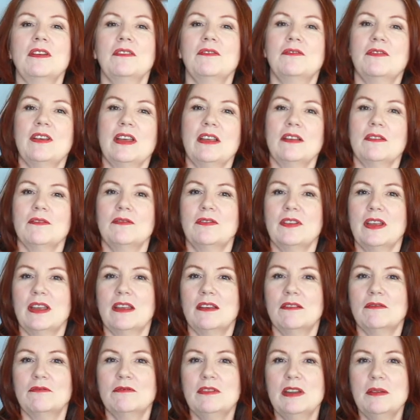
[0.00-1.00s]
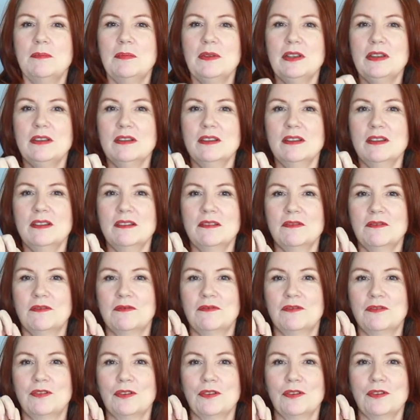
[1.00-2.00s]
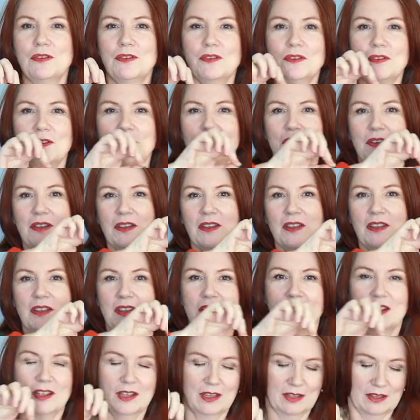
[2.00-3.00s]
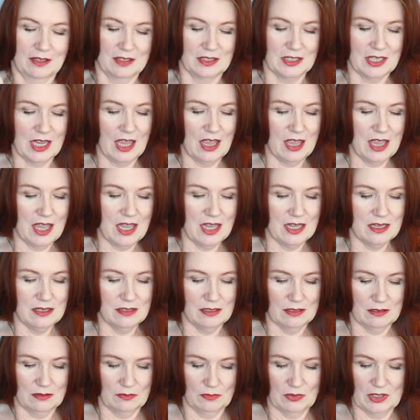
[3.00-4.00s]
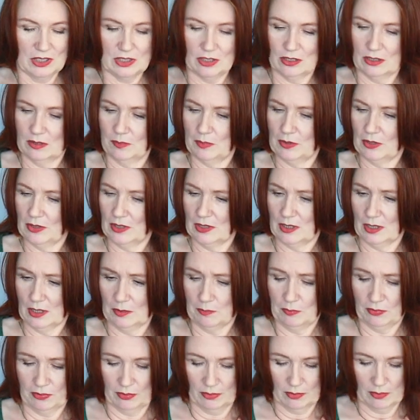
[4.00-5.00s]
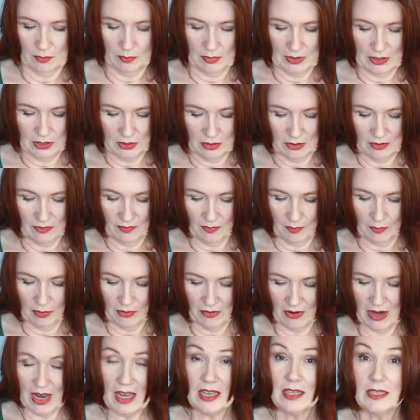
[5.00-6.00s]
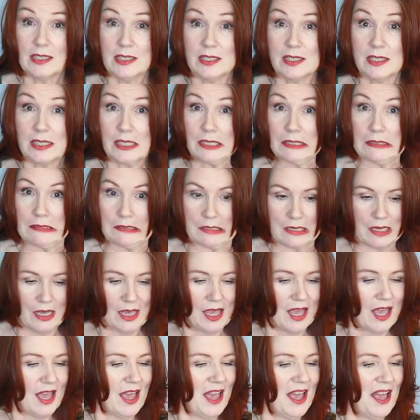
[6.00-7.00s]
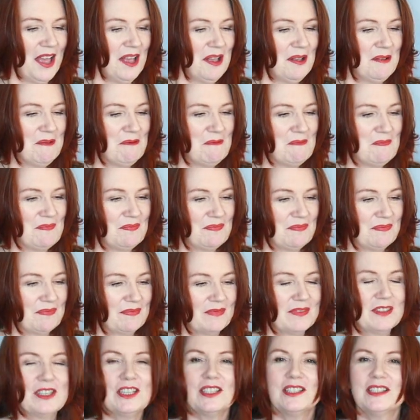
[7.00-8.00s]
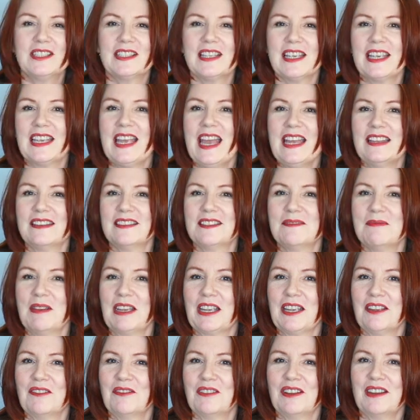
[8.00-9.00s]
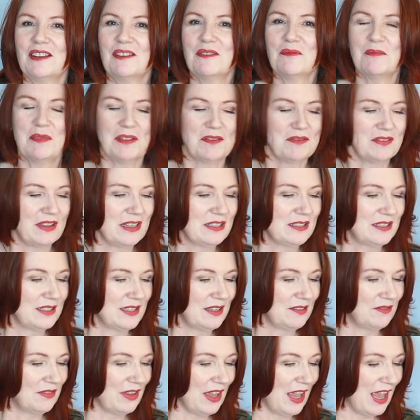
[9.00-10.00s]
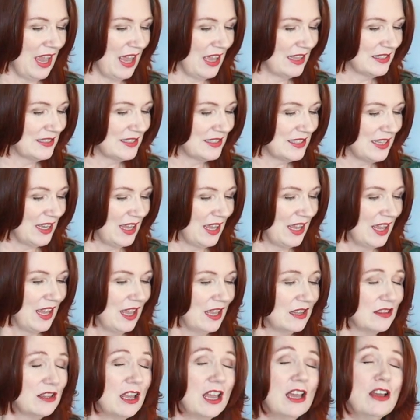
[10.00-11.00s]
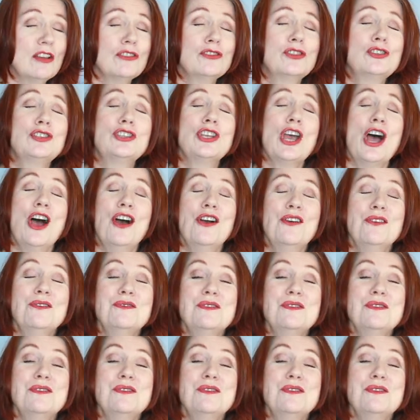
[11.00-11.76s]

velvet ribbon for the ties, which, to be honest, I probably should have pressed, just again to make it feel a little bit festive. And they are so